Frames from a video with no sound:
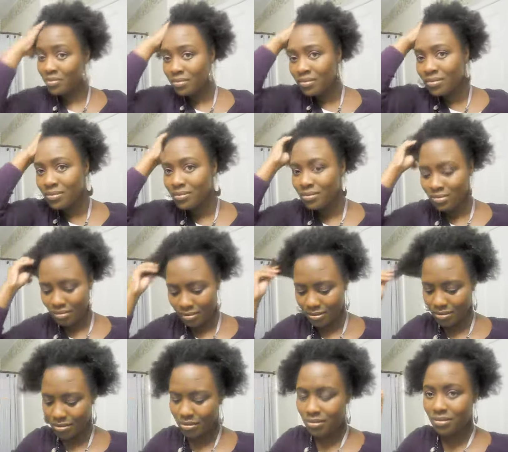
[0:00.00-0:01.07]

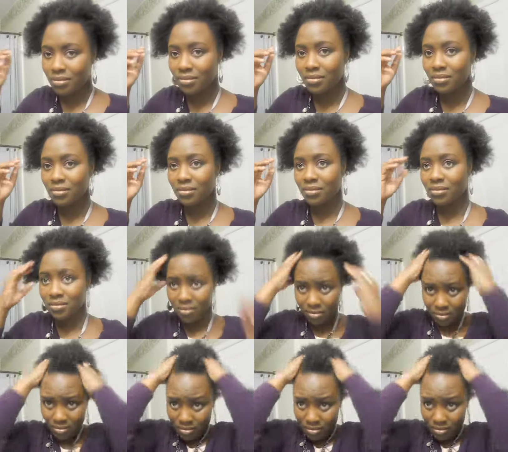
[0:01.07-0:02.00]
[no speech]